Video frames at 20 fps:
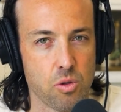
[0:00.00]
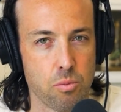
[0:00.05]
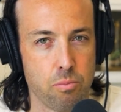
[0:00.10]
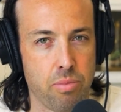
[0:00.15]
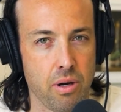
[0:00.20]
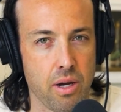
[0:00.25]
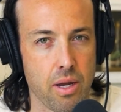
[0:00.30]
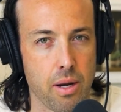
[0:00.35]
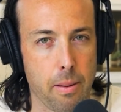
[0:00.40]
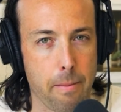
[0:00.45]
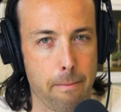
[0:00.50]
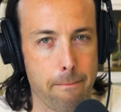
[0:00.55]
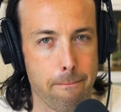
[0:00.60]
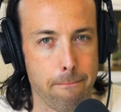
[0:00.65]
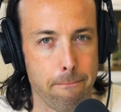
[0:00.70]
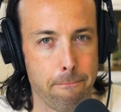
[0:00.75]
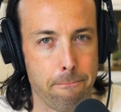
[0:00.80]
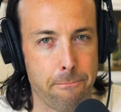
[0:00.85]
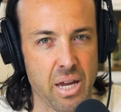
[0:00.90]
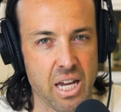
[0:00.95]
but
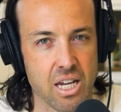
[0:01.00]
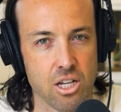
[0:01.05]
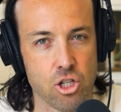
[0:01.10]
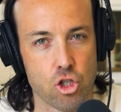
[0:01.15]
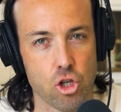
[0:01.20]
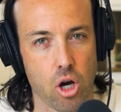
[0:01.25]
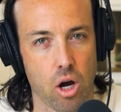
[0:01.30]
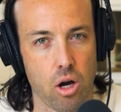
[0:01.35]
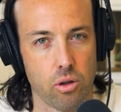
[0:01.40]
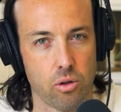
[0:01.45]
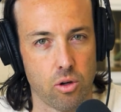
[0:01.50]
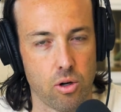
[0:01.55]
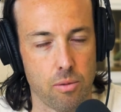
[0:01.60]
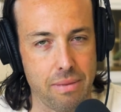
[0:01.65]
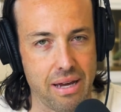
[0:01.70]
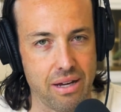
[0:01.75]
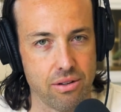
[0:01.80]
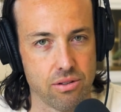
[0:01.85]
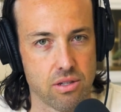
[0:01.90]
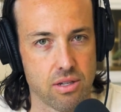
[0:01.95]
big dollar
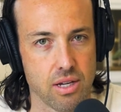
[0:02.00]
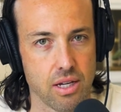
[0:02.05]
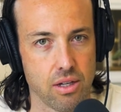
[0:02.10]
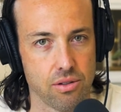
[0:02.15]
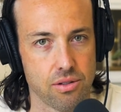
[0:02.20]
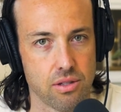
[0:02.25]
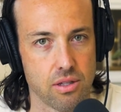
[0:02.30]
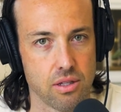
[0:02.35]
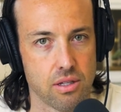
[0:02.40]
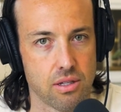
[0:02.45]
amount sales.